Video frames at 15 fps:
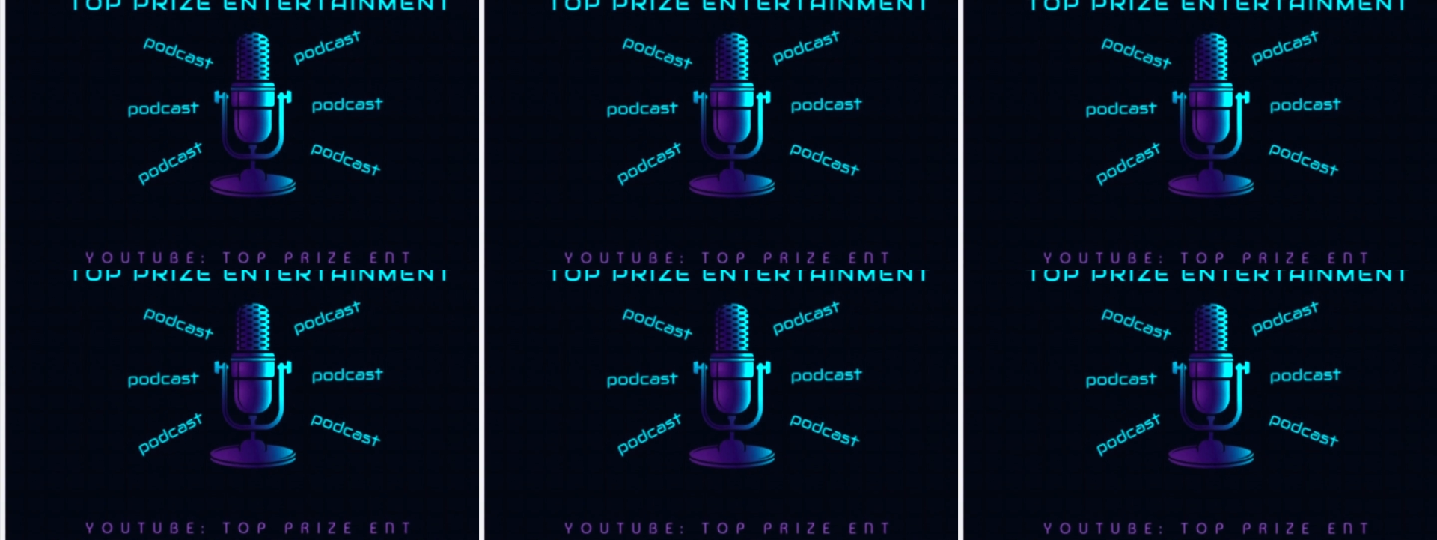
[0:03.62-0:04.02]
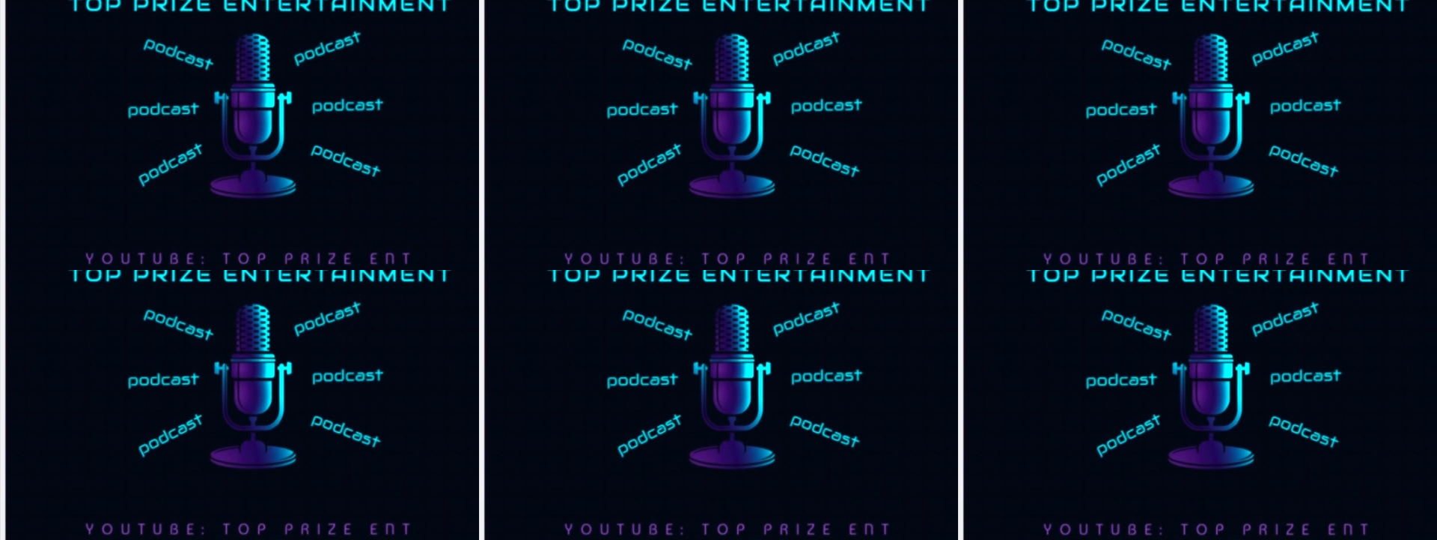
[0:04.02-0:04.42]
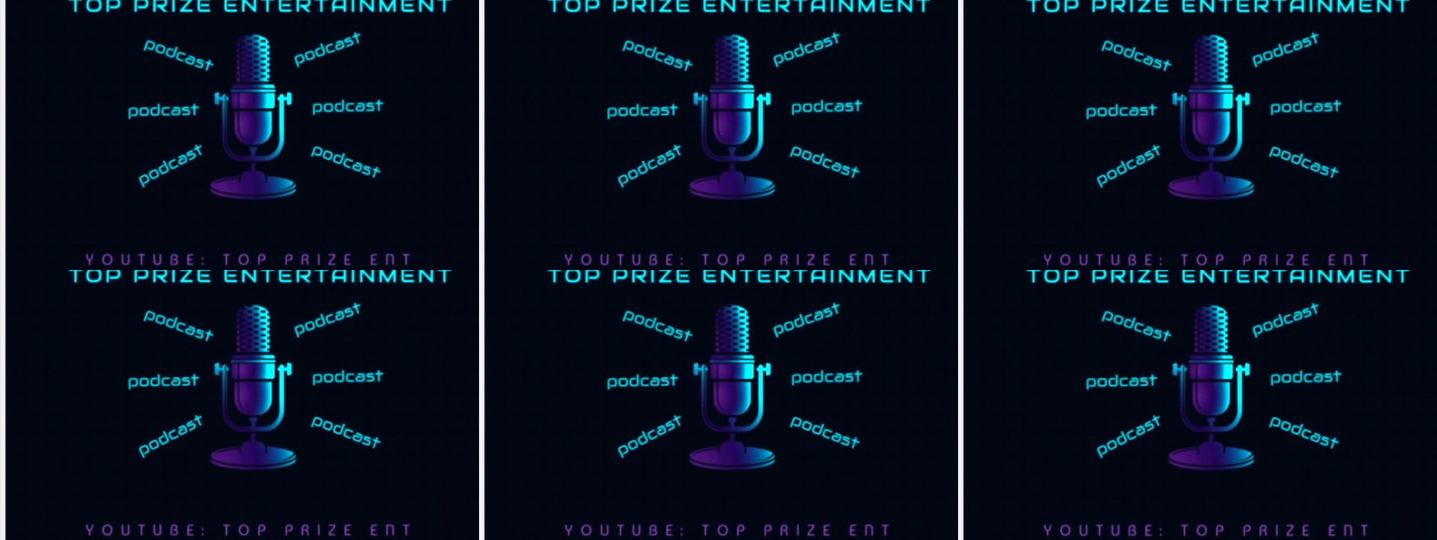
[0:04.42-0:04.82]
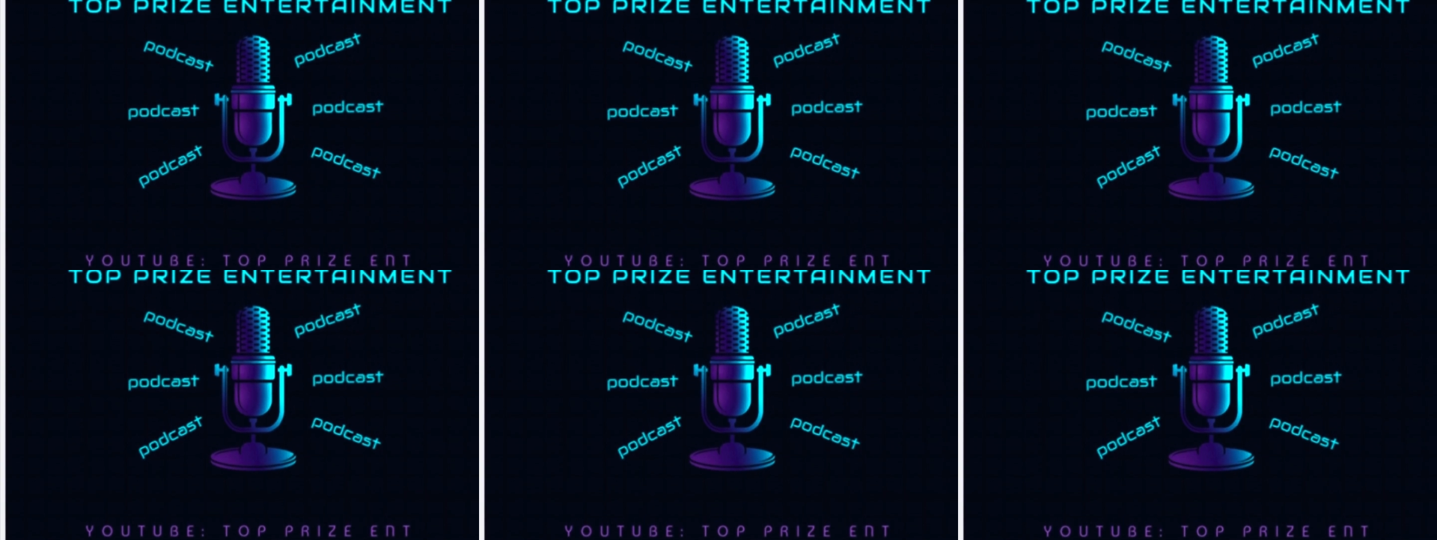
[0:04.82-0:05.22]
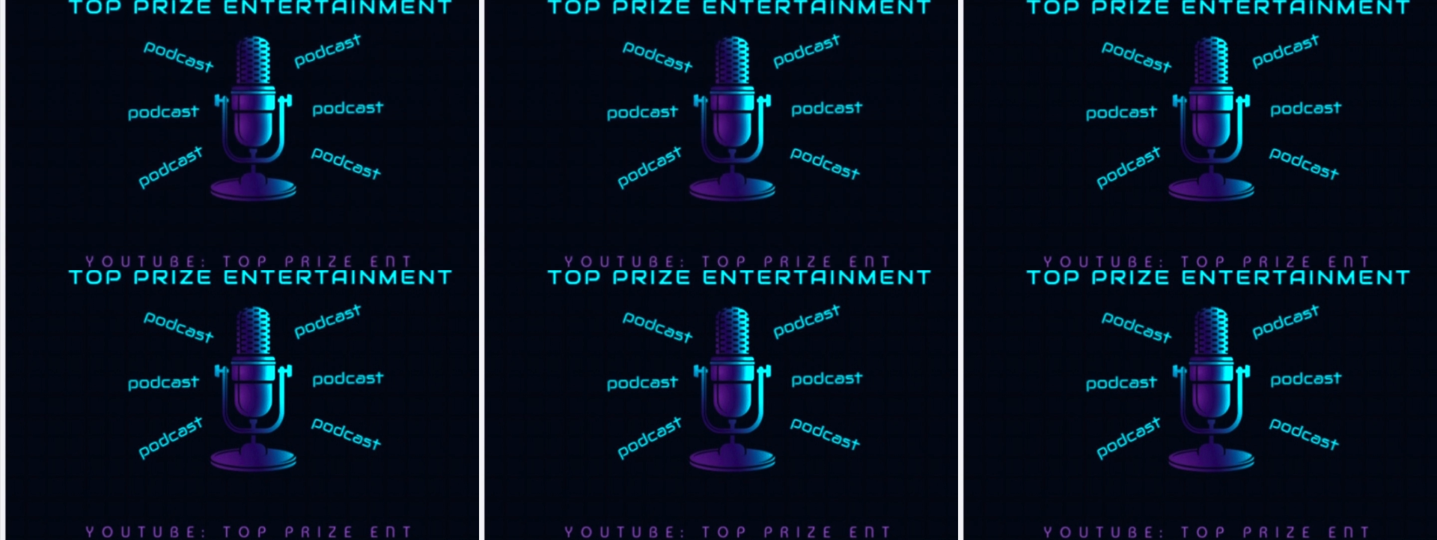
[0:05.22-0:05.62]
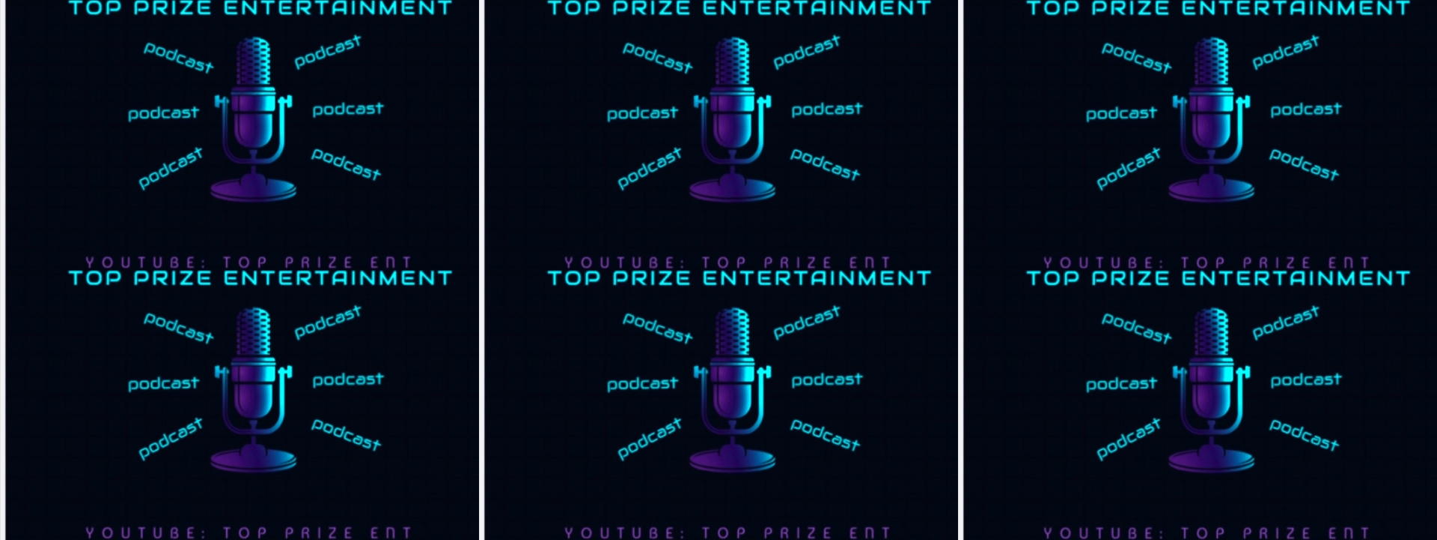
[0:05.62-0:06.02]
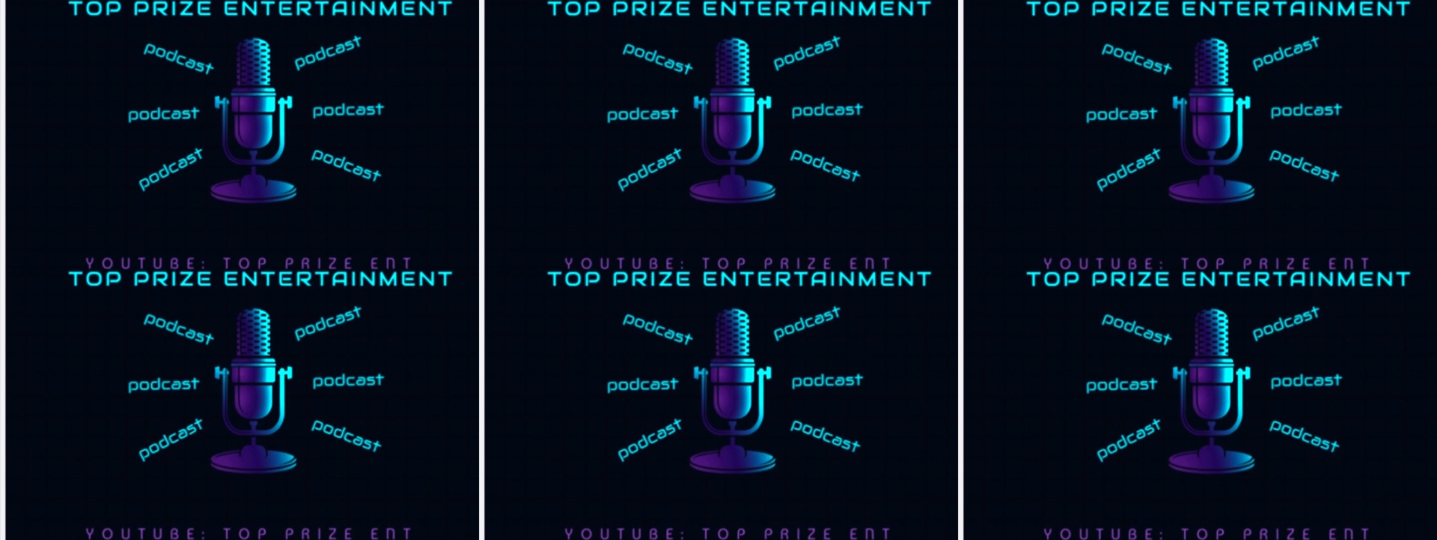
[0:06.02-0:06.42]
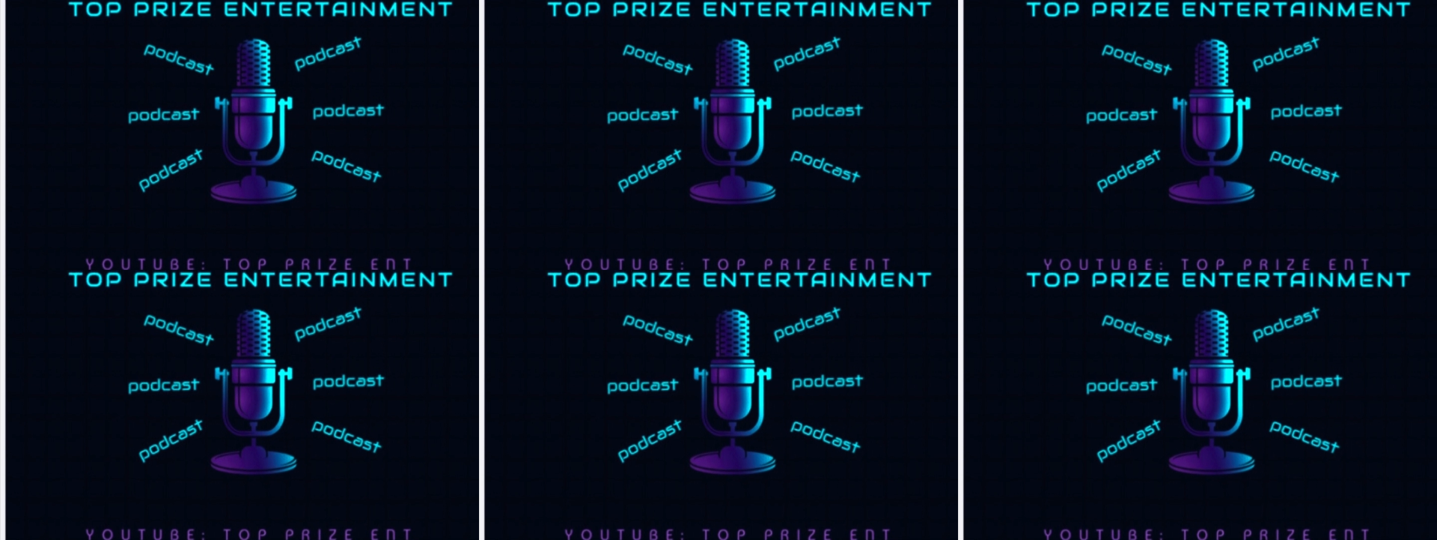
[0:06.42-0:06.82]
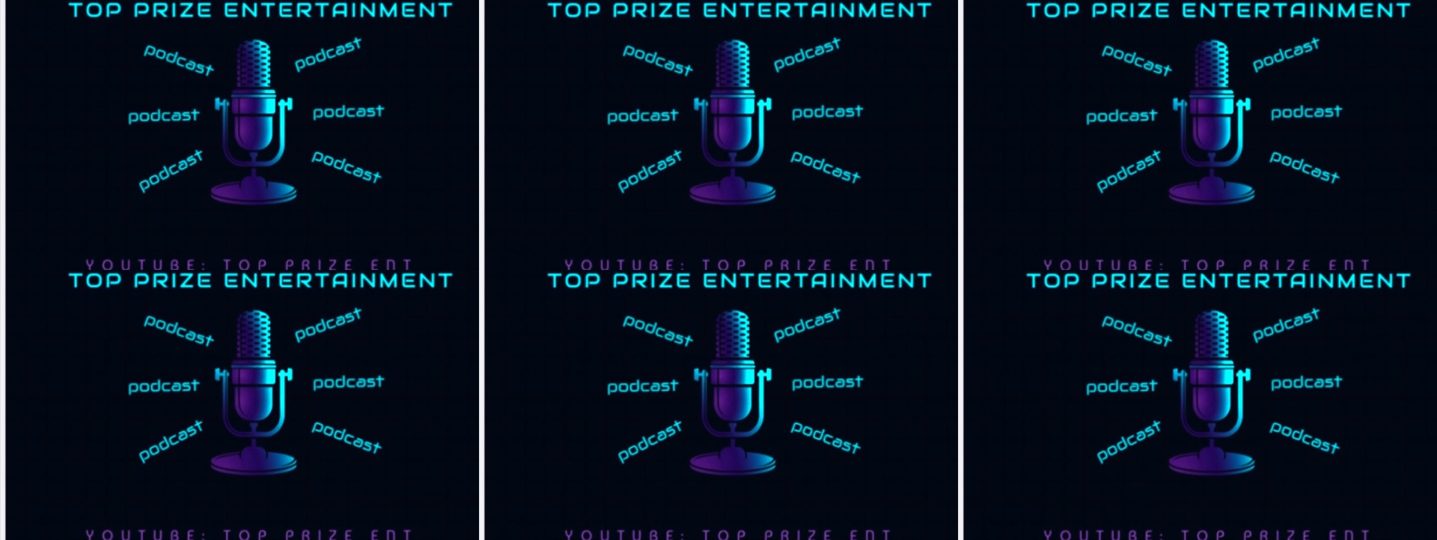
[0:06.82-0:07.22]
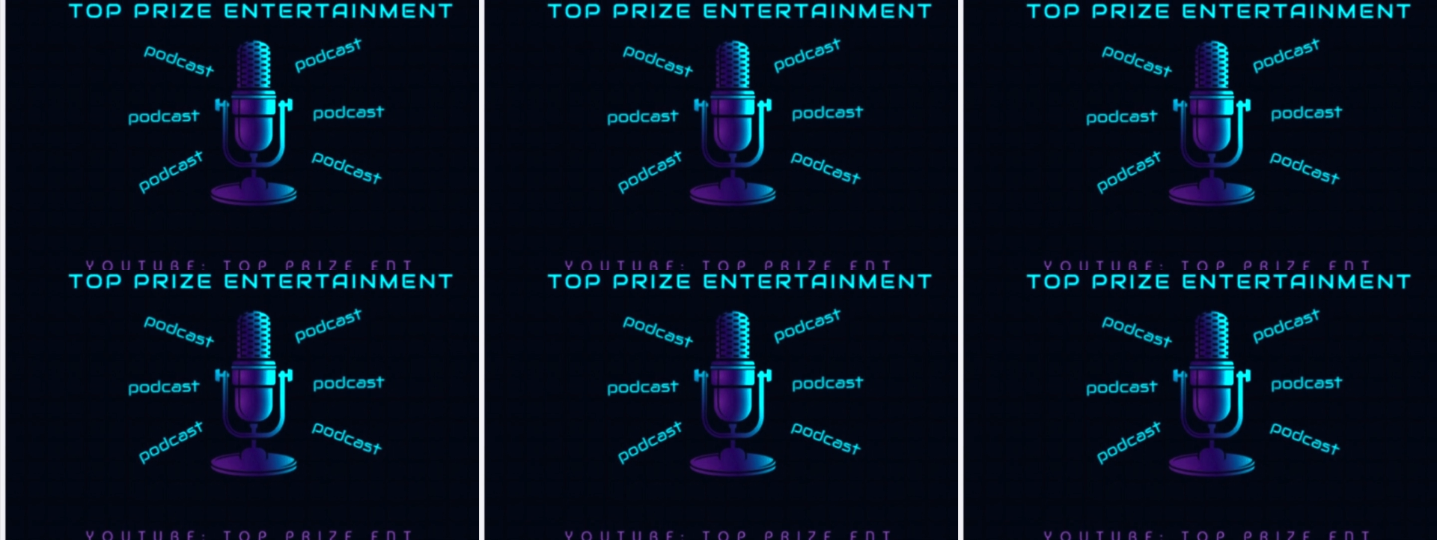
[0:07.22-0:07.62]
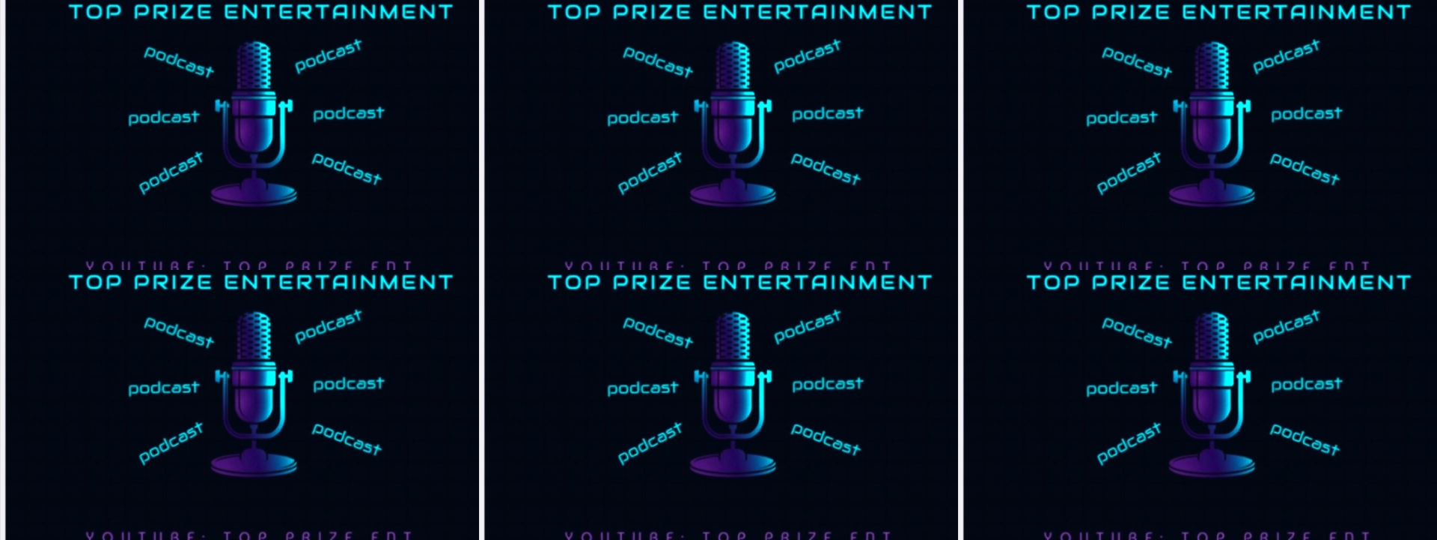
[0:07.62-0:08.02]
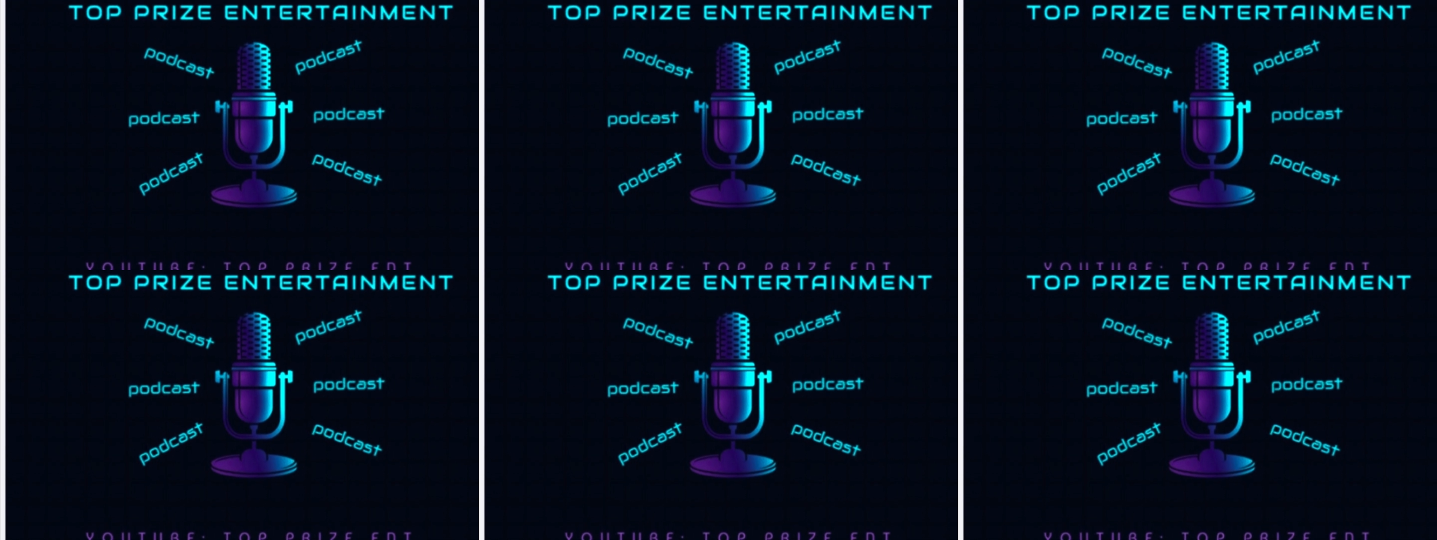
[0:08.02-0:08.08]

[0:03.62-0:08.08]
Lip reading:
Nobody's mouth can be seen.